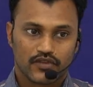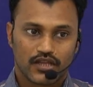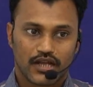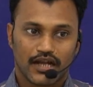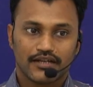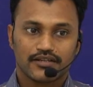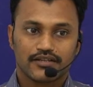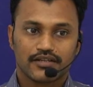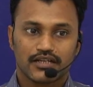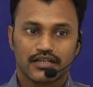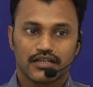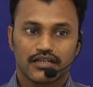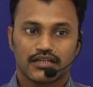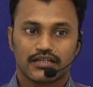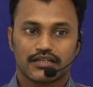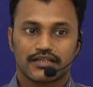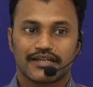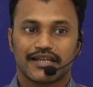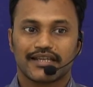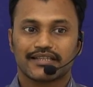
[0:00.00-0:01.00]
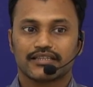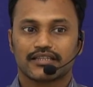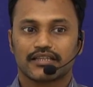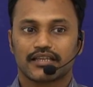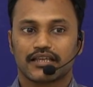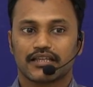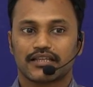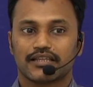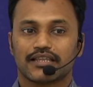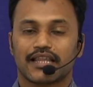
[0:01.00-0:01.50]
until her death
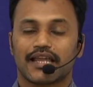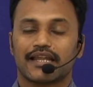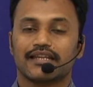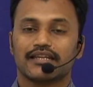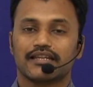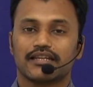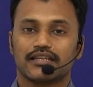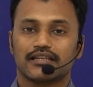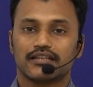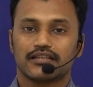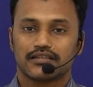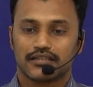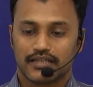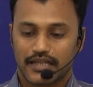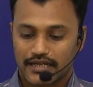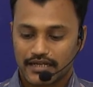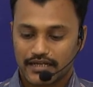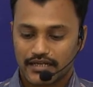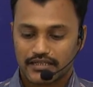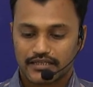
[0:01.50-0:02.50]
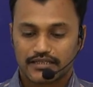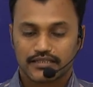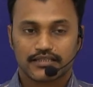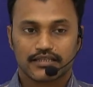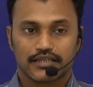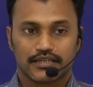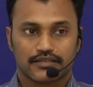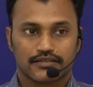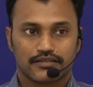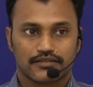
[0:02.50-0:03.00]
in
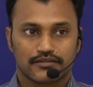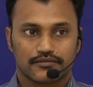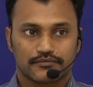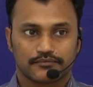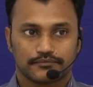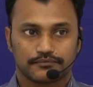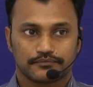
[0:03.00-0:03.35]
1996.